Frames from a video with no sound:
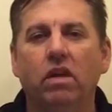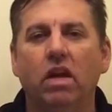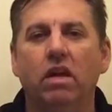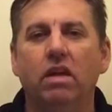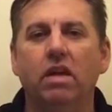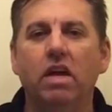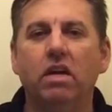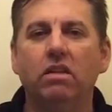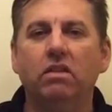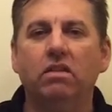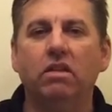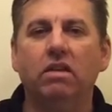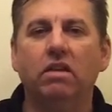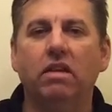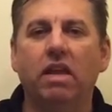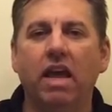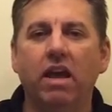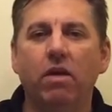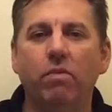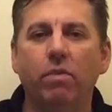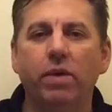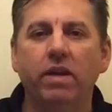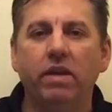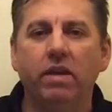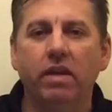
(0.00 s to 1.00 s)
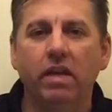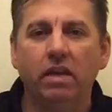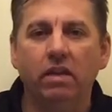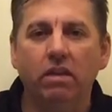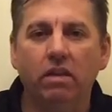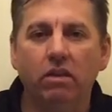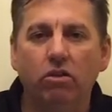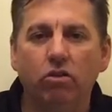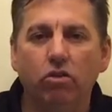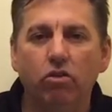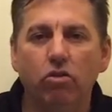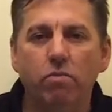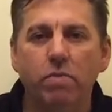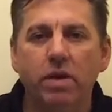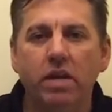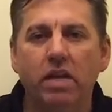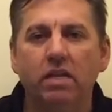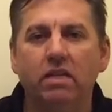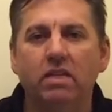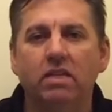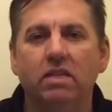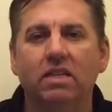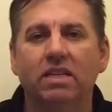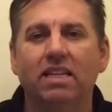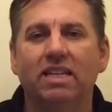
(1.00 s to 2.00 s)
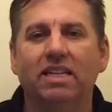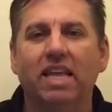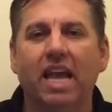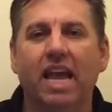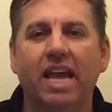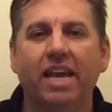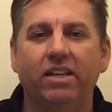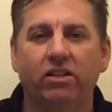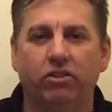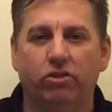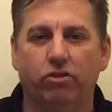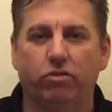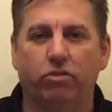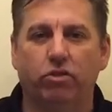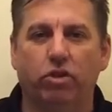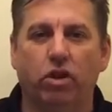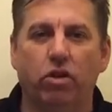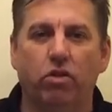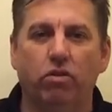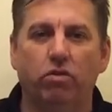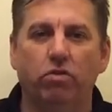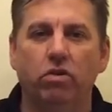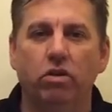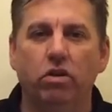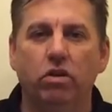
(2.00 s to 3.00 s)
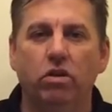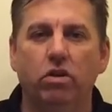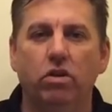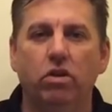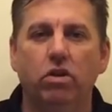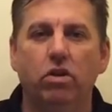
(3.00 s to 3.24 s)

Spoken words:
Now today we did the 2 minutes in the danger zone,